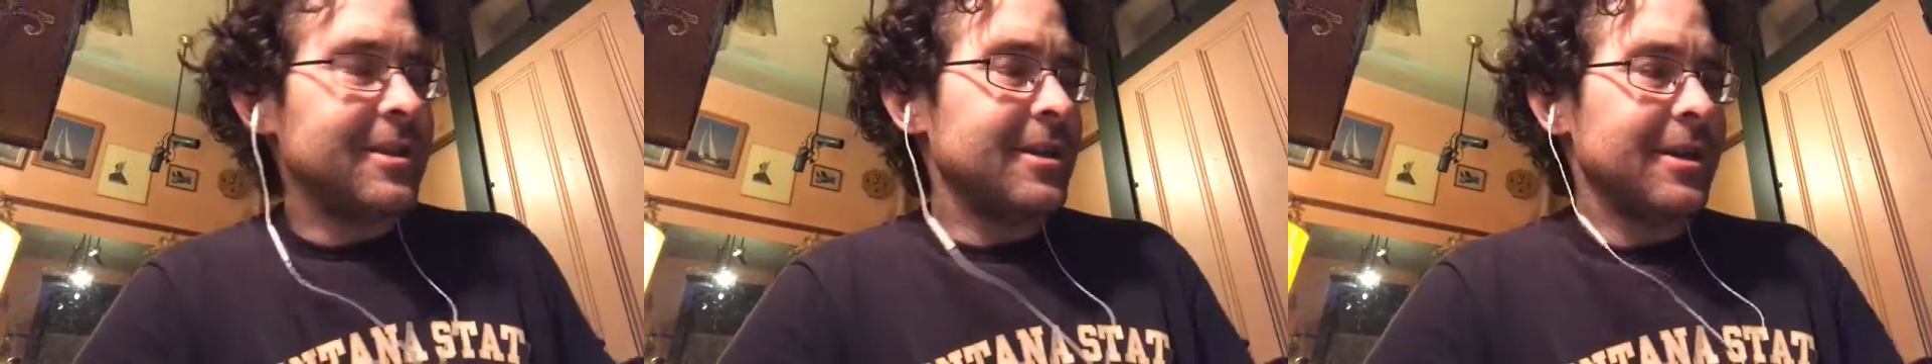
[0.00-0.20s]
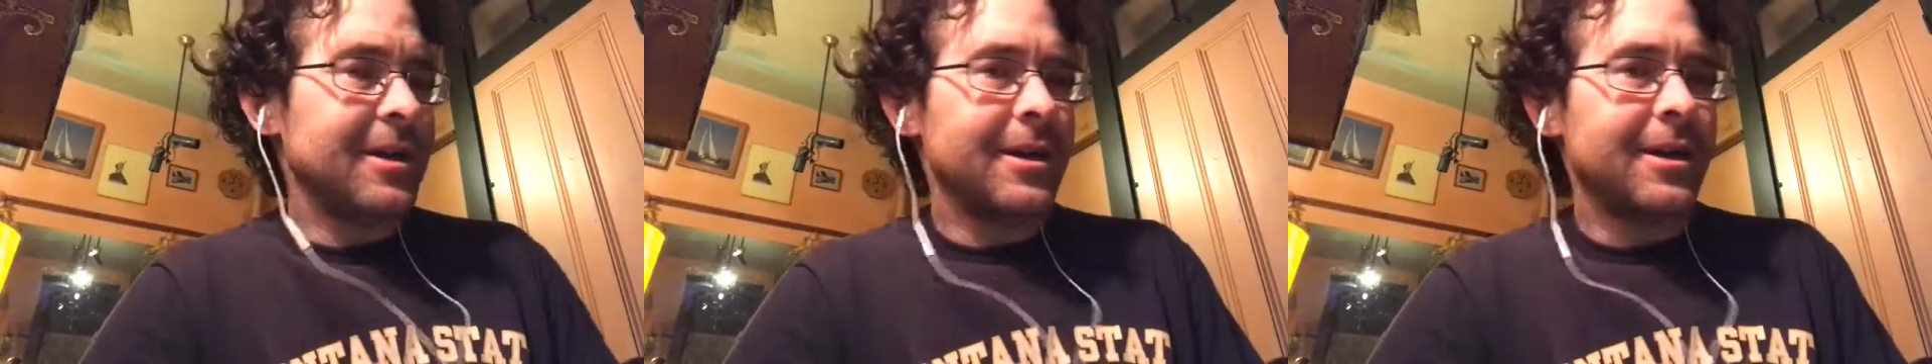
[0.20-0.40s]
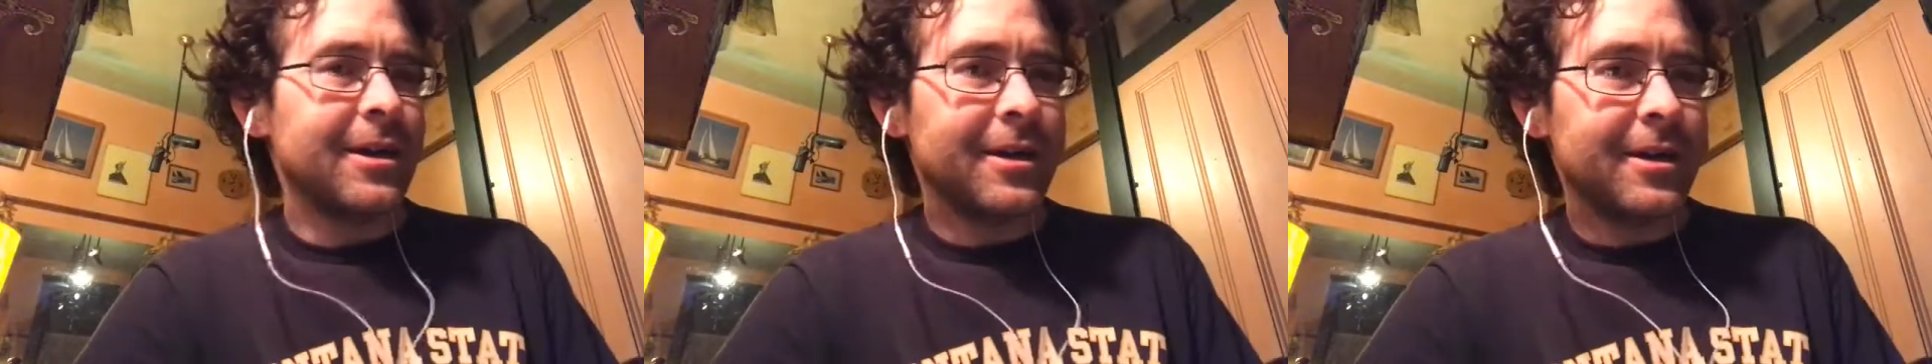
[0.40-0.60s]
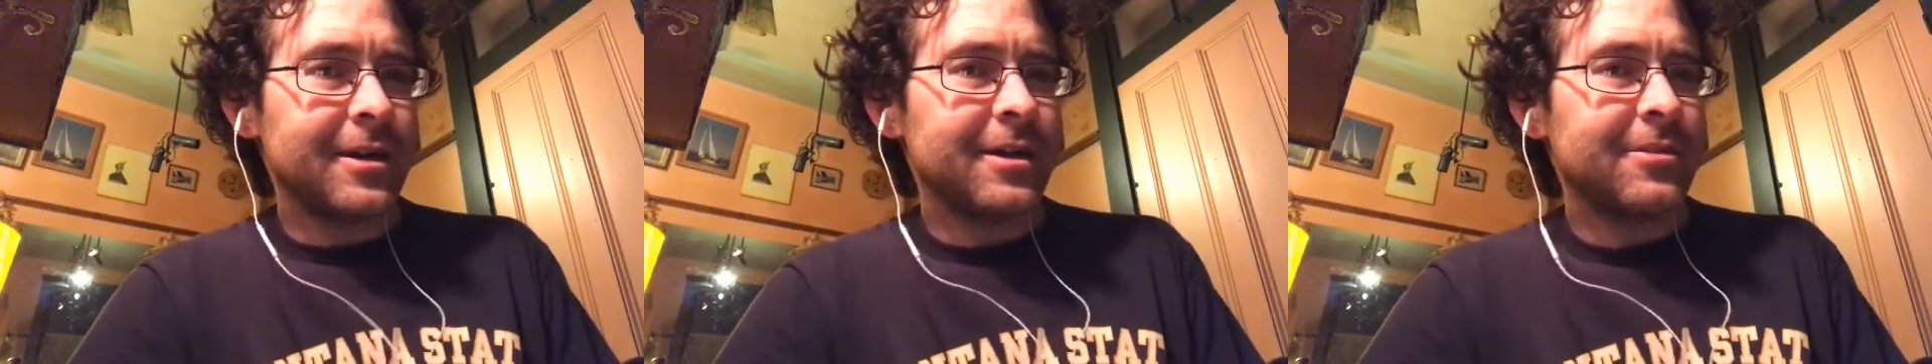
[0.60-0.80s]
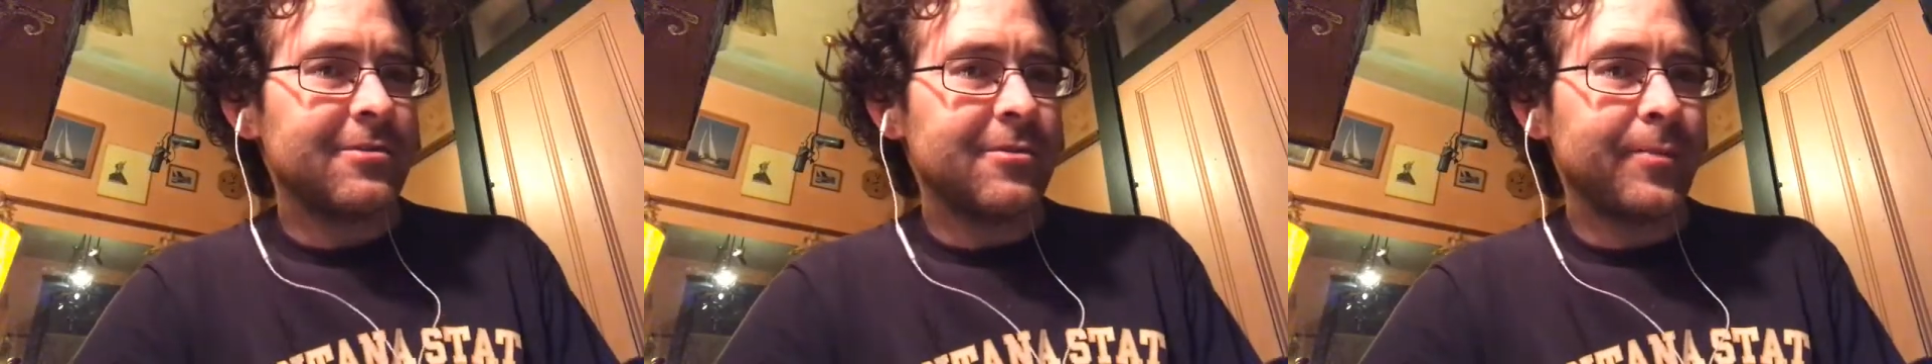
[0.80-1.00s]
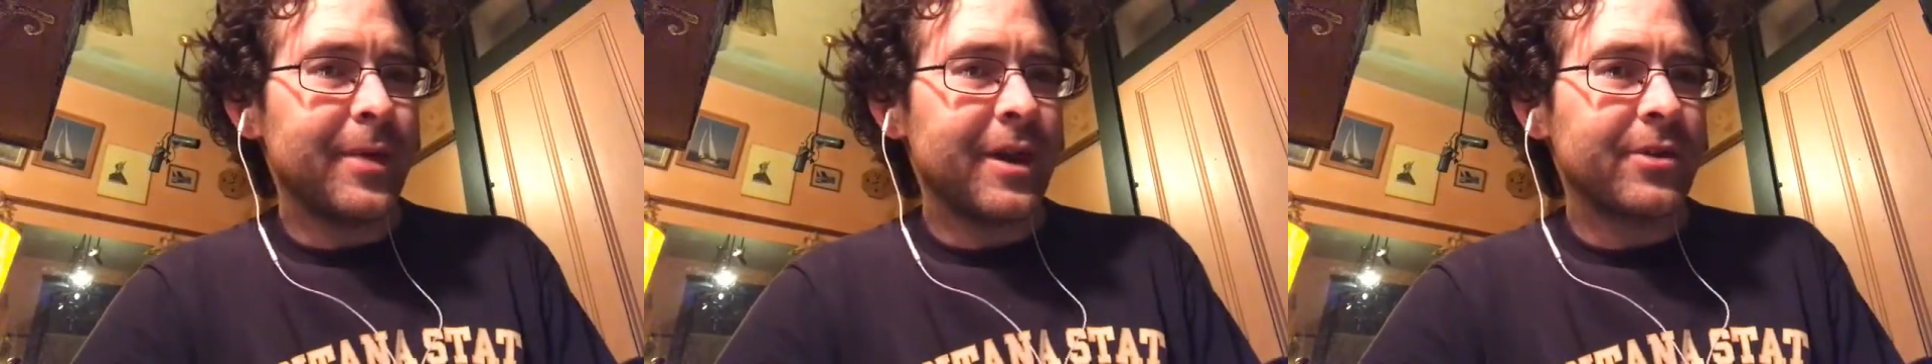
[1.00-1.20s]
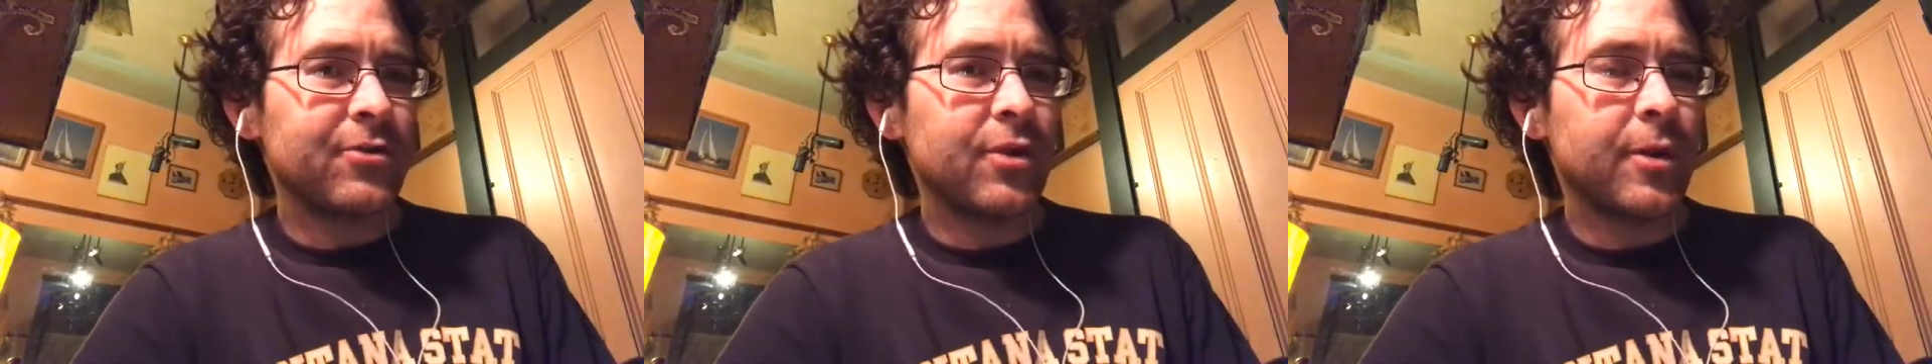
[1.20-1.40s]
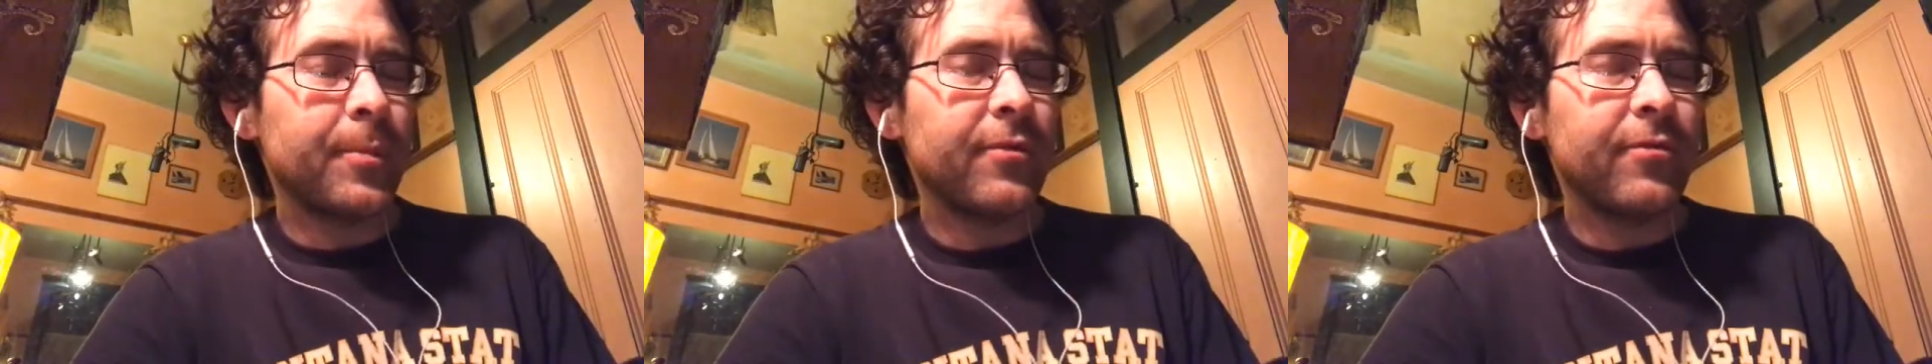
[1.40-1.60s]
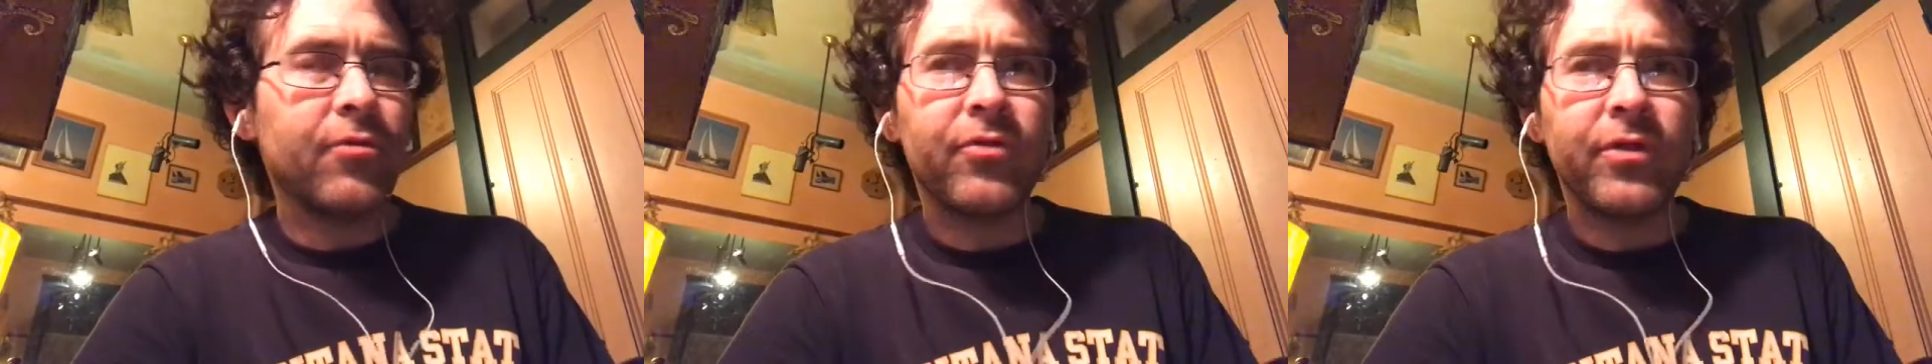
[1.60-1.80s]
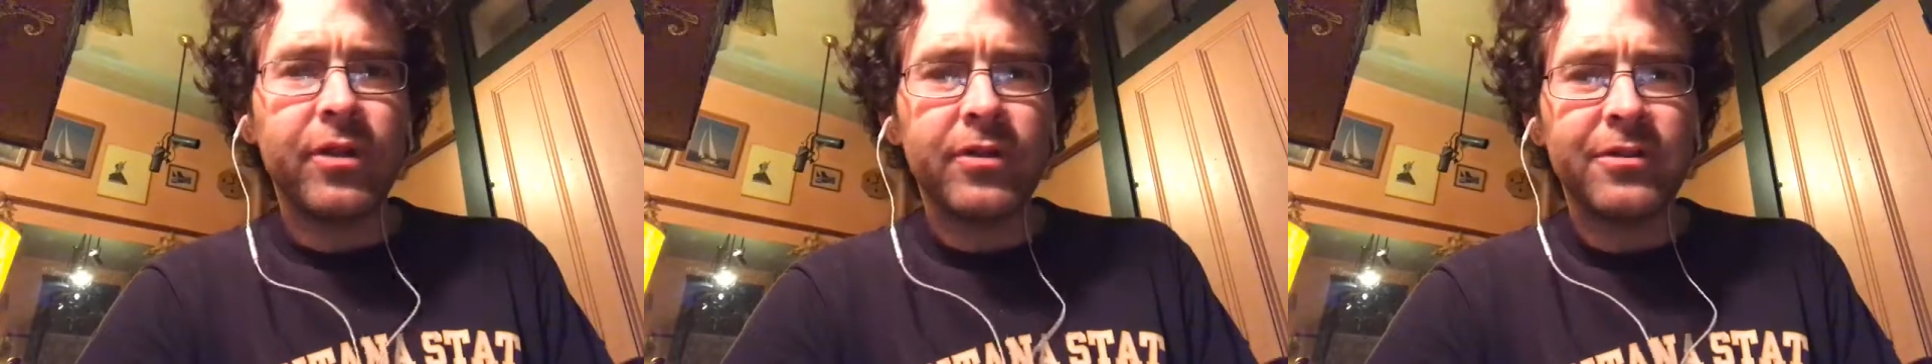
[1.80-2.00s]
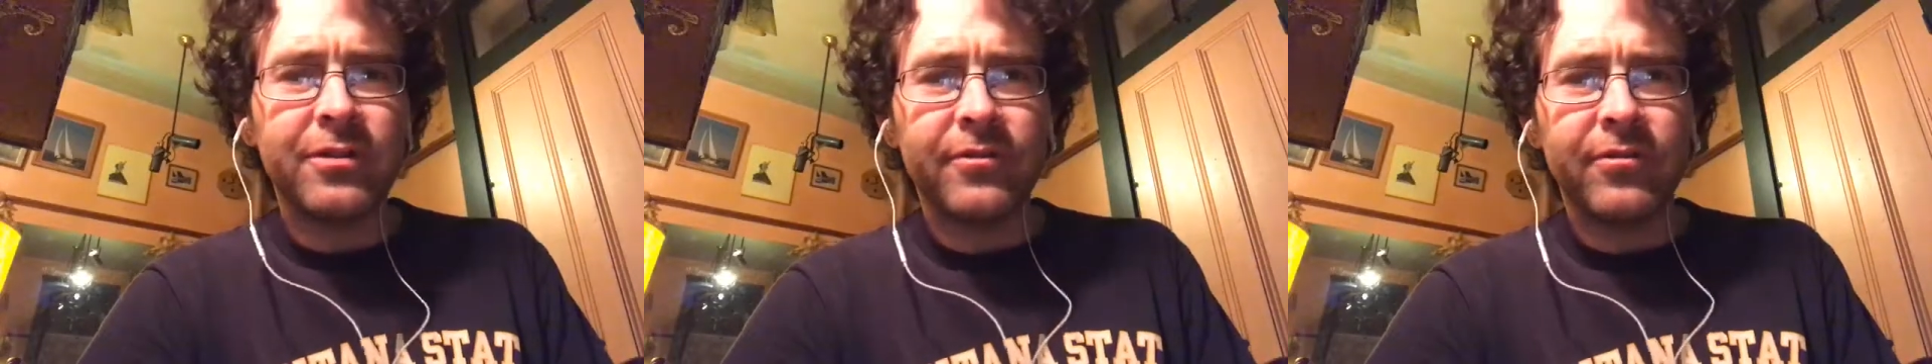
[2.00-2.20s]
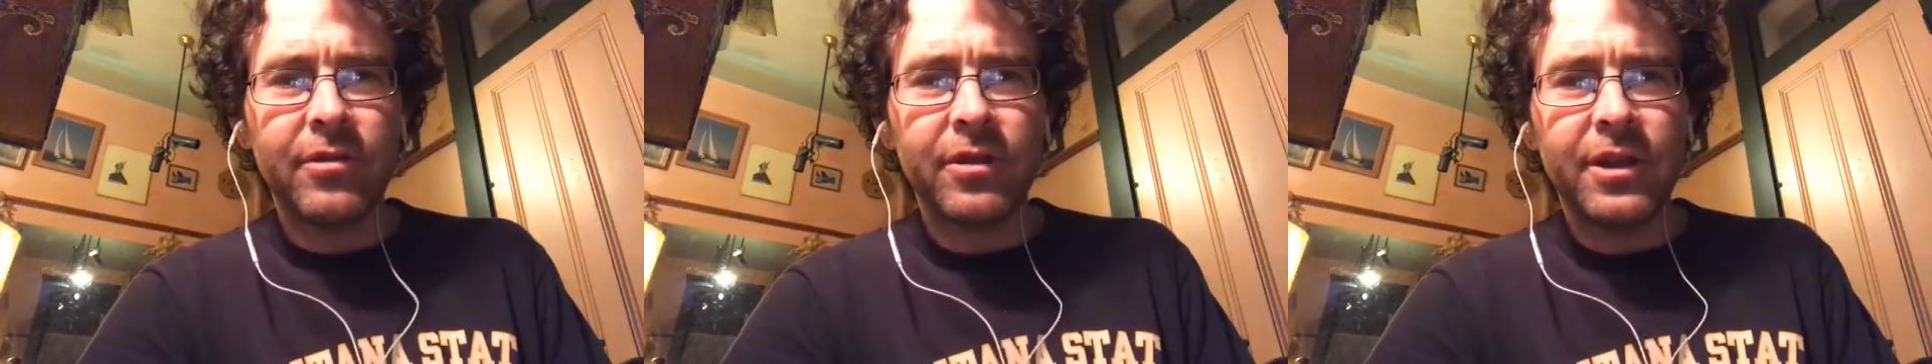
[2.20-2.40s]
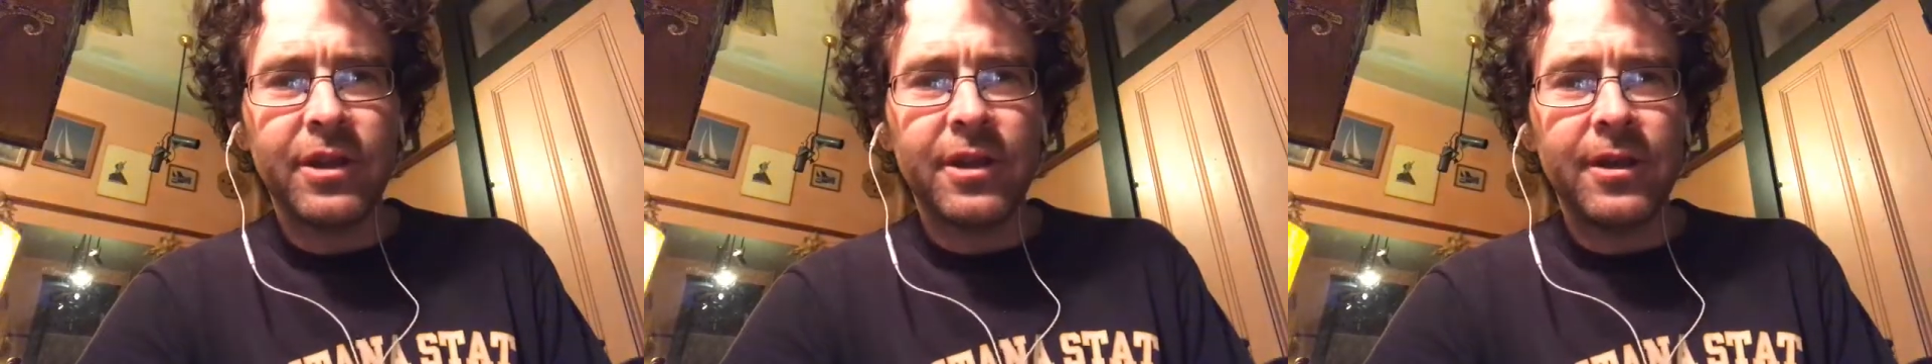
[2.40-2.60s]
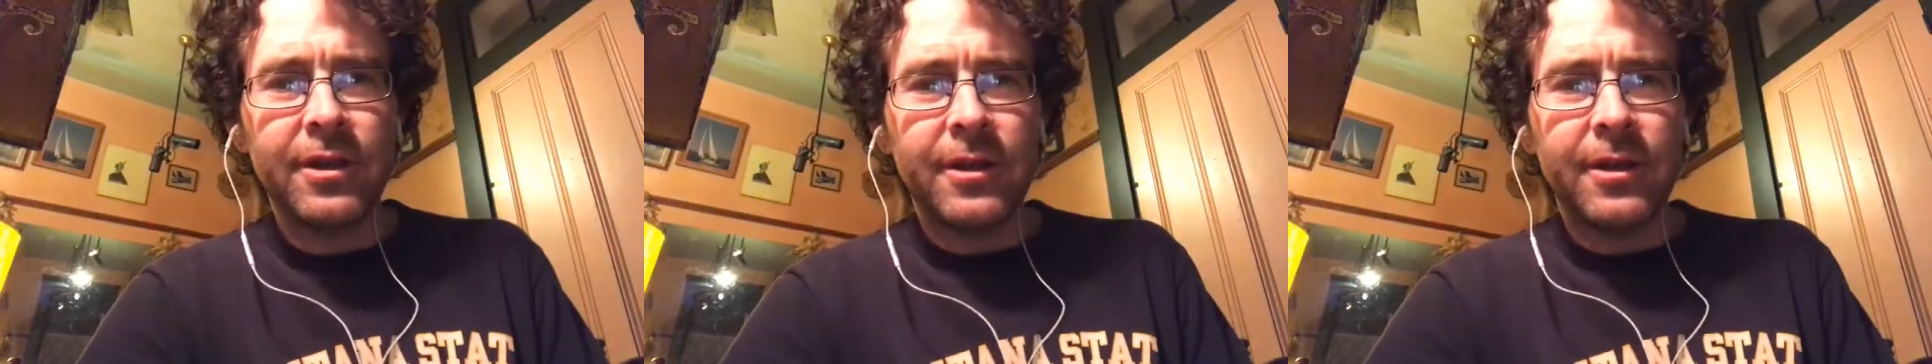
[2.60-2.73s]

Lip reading: like a backdrop of a relatively